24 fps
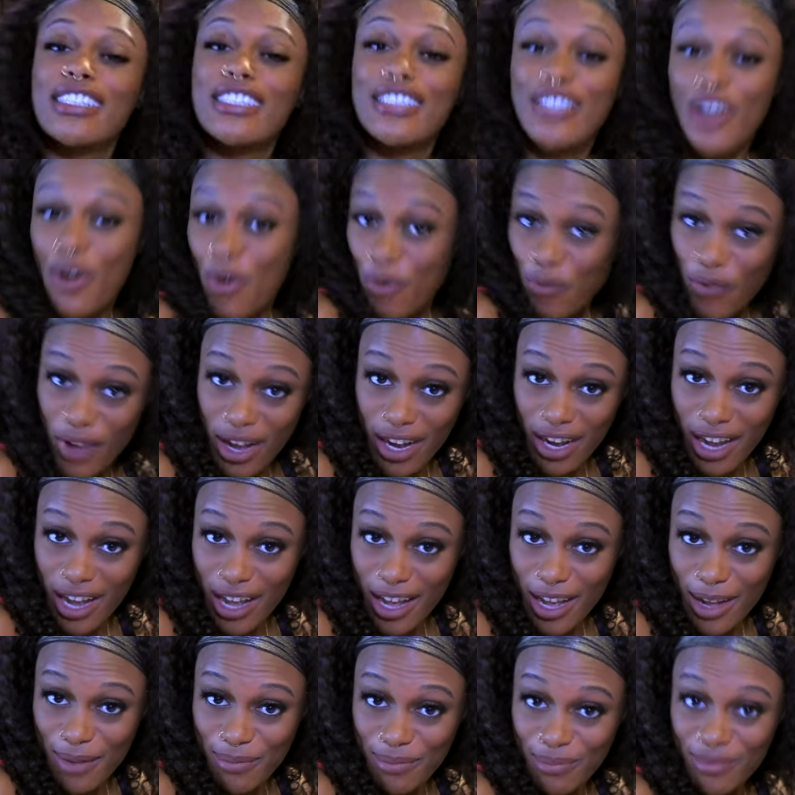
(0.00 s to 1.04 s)
don't funk
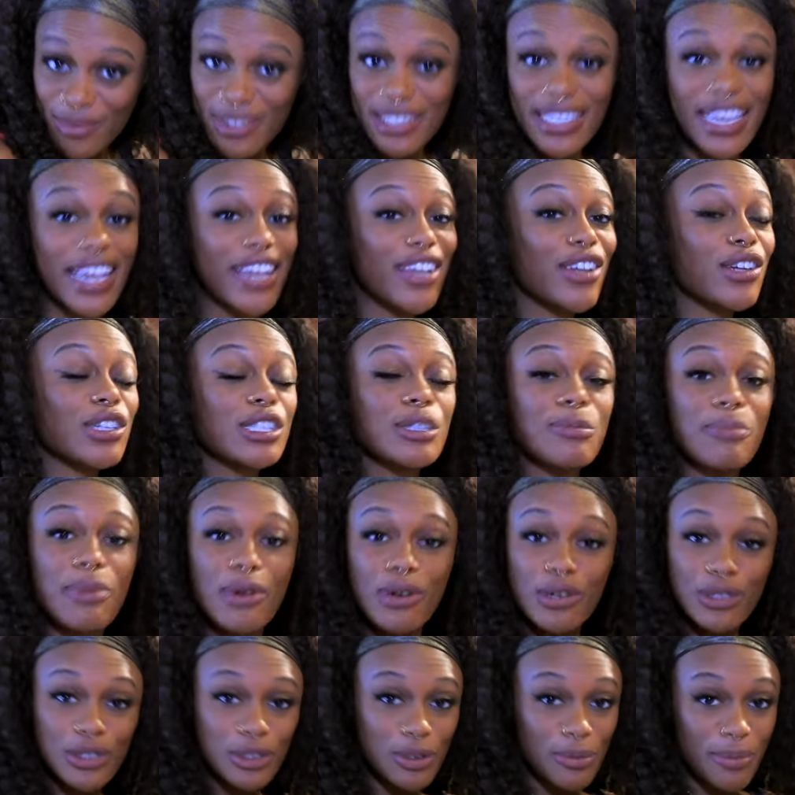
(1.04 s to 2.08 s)
up. Take your
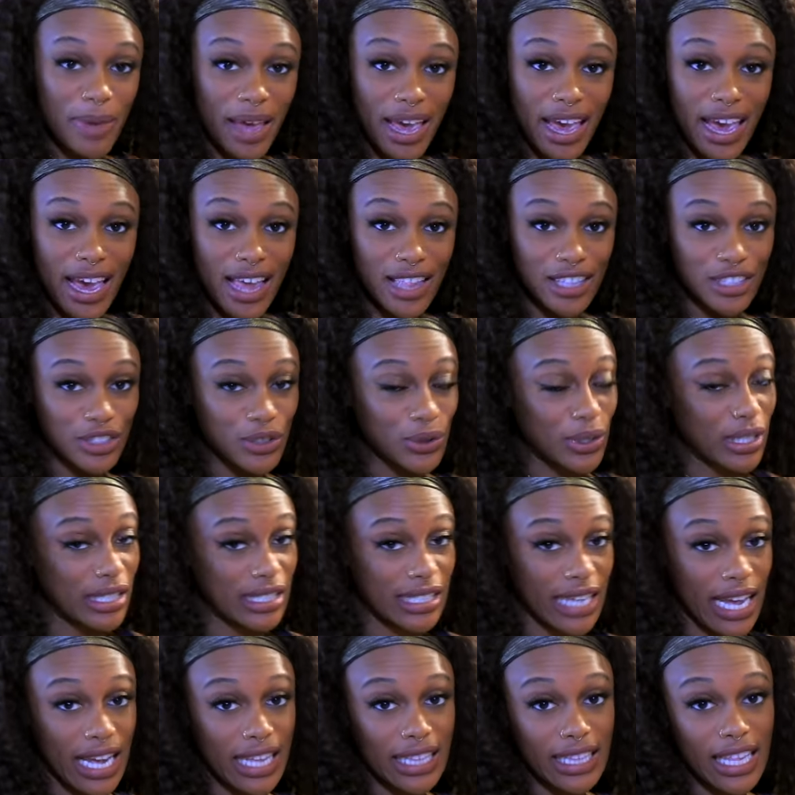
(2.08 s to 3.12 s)
spiritual baths. You can
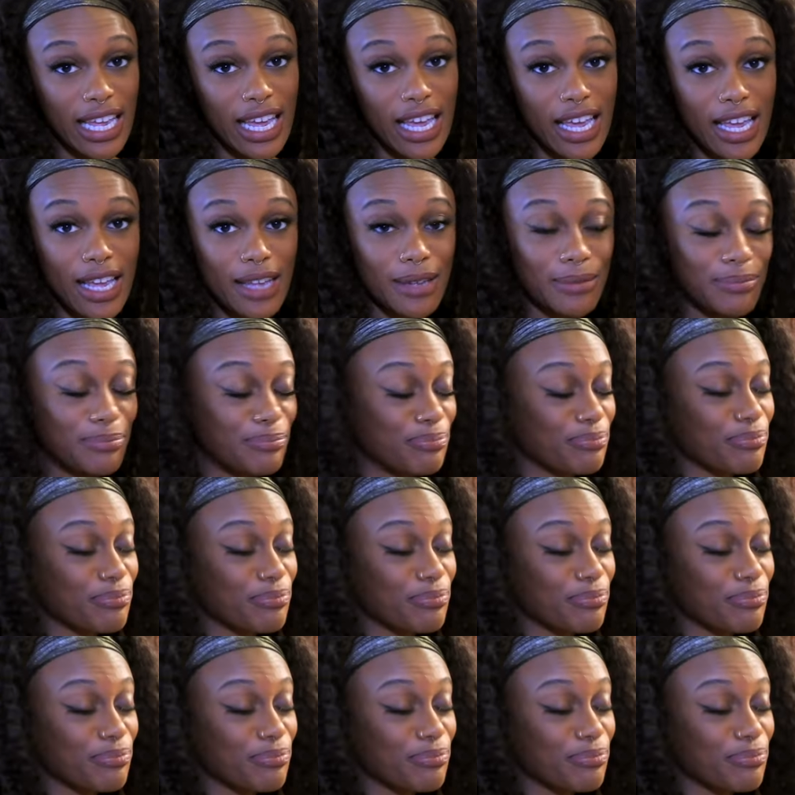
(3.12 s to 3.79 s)
take them